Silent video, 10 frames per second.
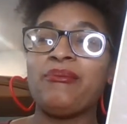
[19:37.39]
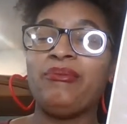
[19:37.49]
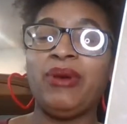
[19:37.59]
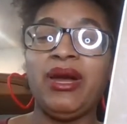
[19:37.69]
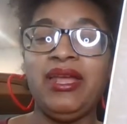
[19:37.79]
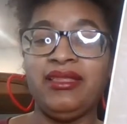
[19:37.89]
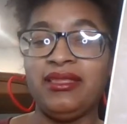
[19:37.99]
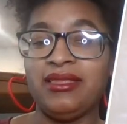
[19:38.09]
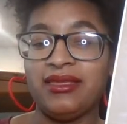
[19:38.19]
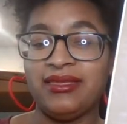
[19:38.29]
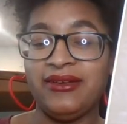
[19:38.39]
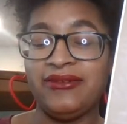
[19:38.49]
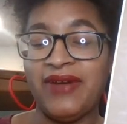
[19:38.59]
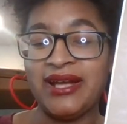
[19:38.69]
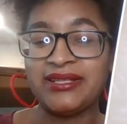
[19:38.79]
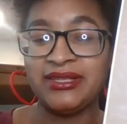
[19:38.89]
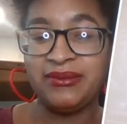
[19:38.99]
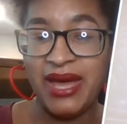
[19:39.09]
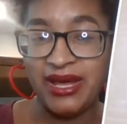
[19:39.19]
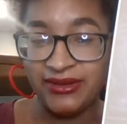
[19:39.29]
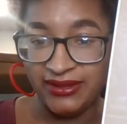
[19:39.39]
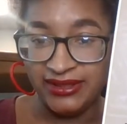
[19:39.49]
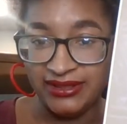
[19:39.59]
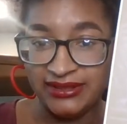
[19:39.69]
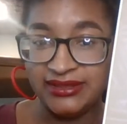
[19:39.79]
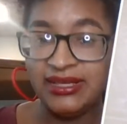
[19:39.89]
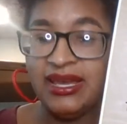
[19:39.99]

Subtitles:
But the fact of the matter is,